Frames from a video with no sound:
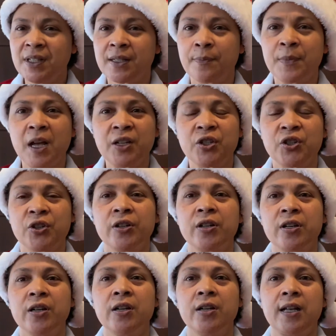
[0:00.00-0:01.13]
I'm not
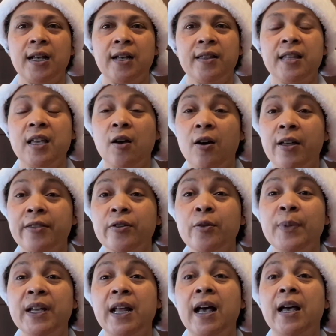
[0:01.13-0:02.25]
sure the author,
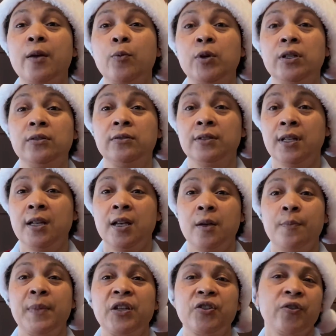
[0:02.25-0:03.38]
but I will
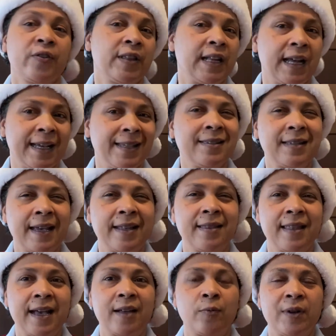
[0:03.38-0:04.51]
make sure that I cite
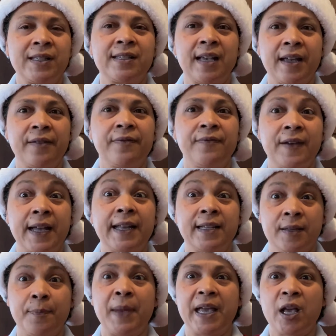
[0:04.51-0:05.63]
that once I find
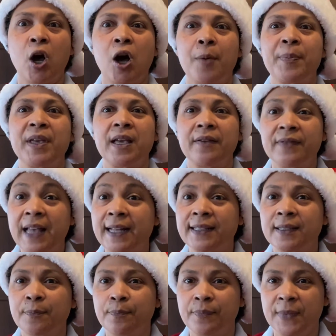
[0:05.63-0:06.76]
my copy of that
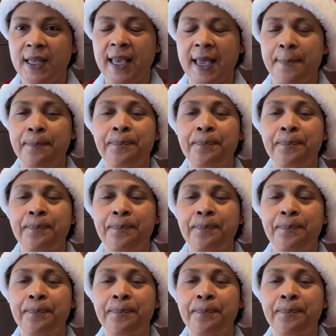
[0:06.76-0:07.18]
game.